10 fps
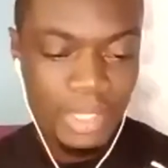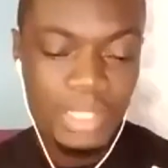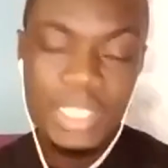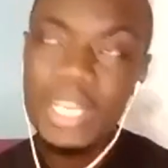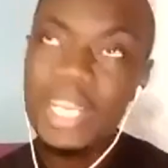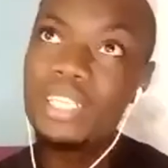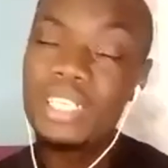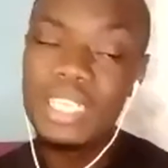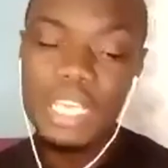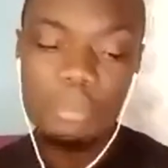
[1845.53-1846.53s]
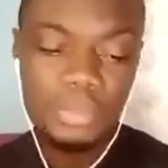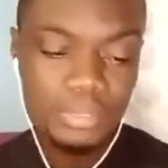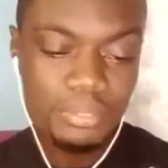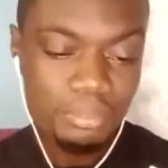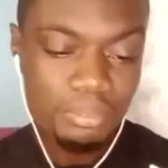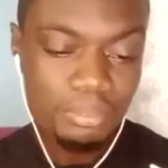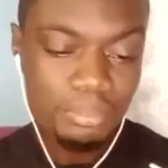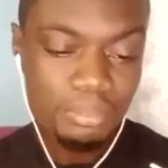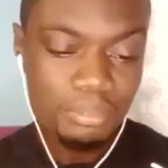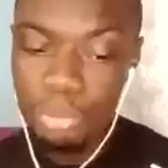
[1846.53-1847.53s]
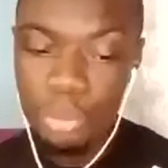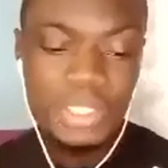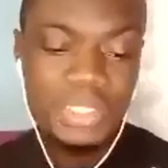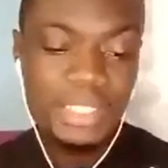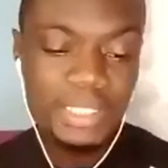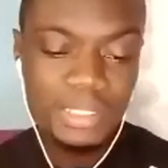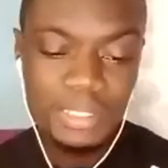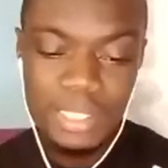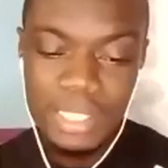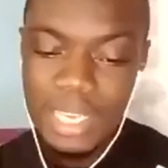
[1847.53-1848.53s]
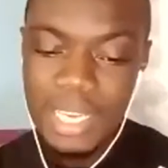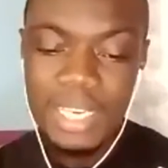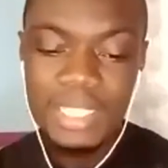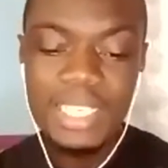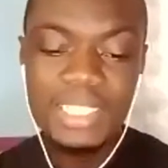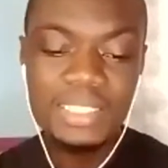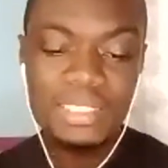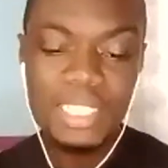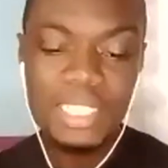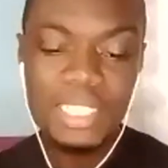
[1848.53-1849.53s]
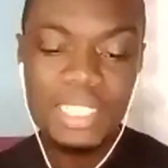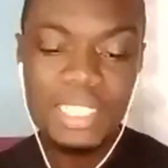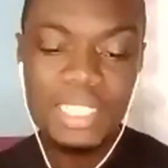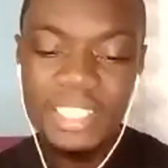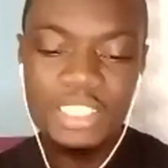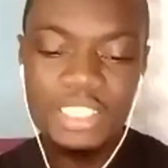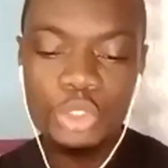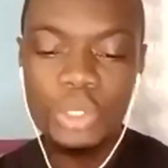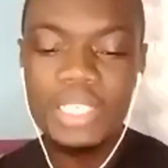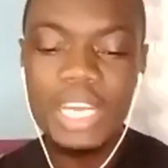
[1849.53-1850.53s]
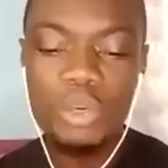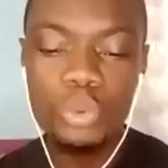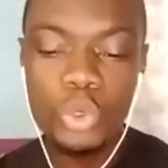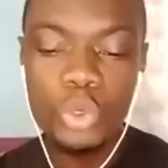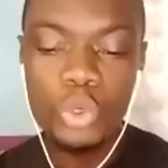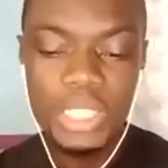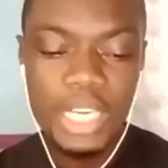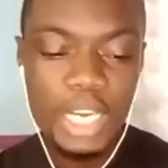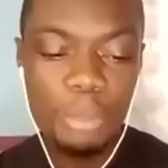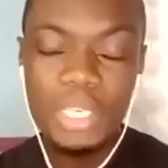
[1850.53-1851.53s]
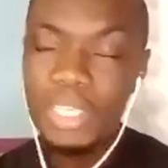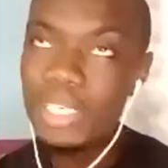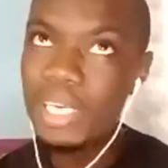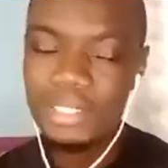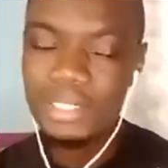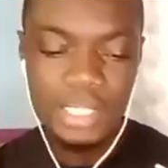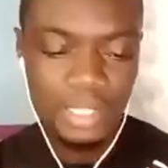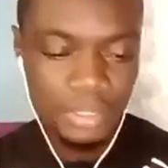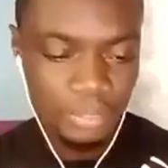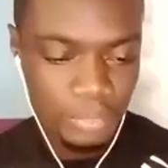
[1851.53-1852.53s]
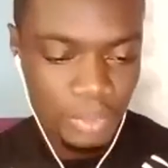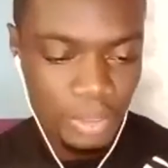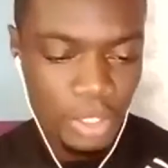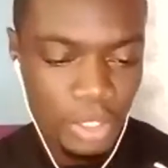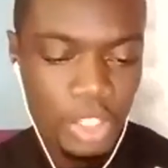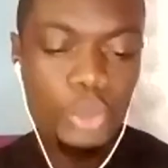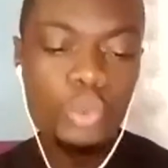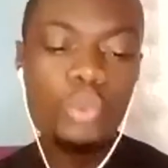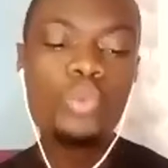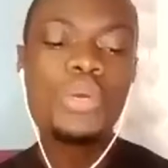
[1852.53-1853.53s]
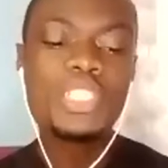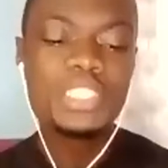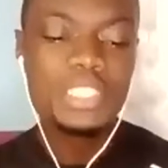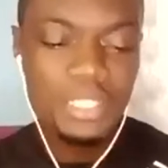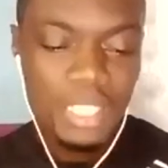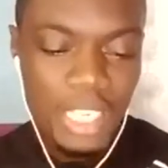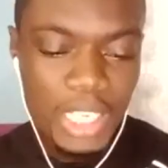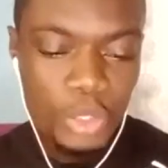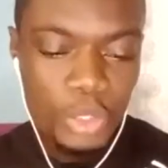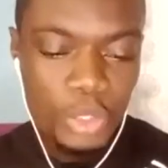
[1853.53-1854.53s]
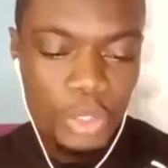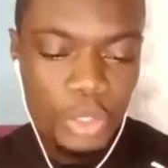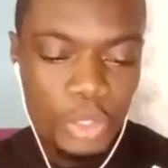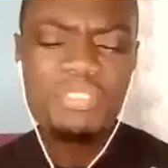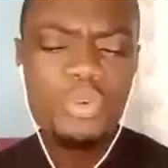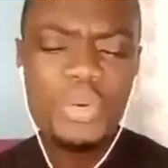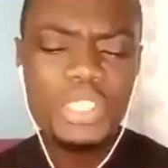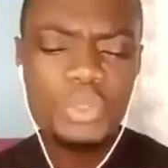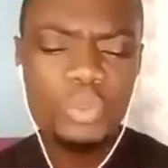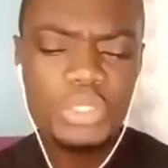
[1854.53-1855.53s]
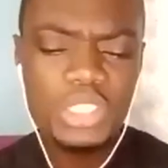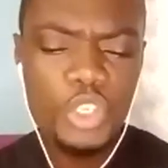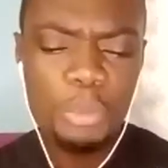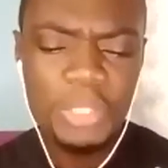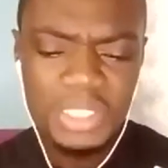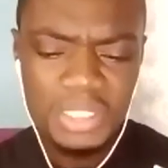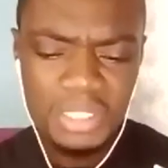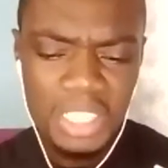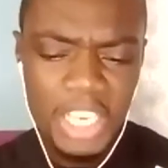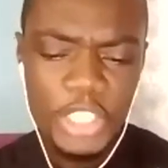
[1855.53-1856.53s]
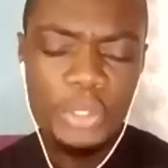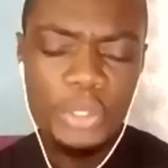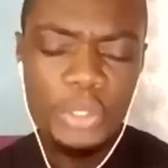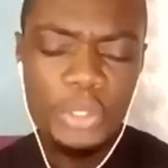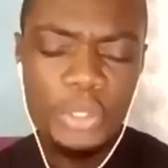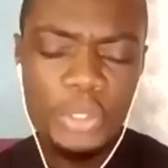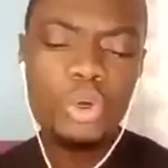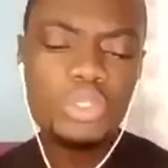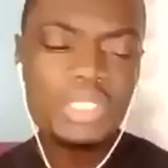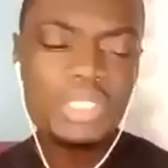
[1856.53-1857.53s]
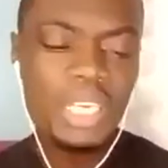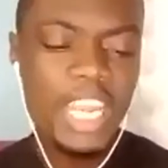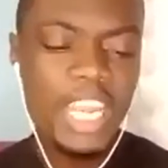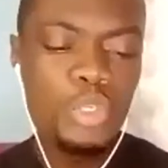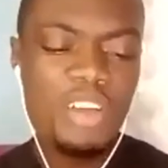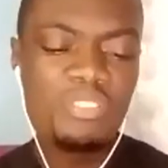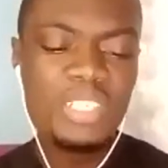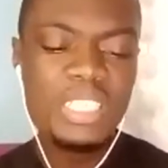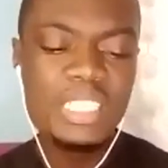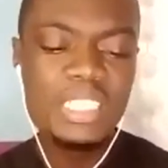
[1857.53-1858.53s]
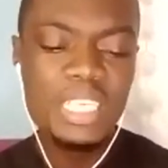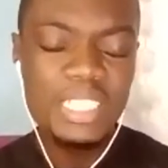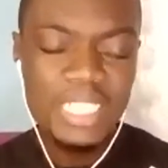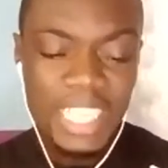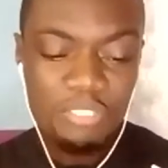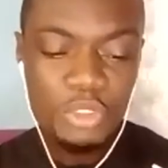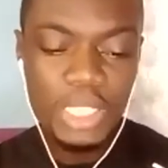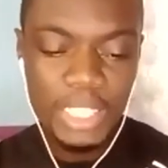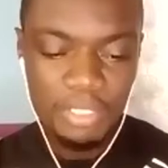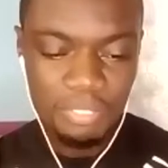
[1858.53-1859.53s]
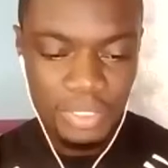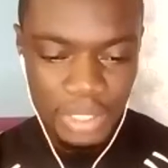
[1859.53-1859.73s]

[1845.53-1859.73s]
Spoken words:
They had clubs, broken sticks, cutlasses, and anything solid that could cause harm in the attack. You witch, you are the cause of everyone's woes in the community. You killed the daughter and you have the nerve to live.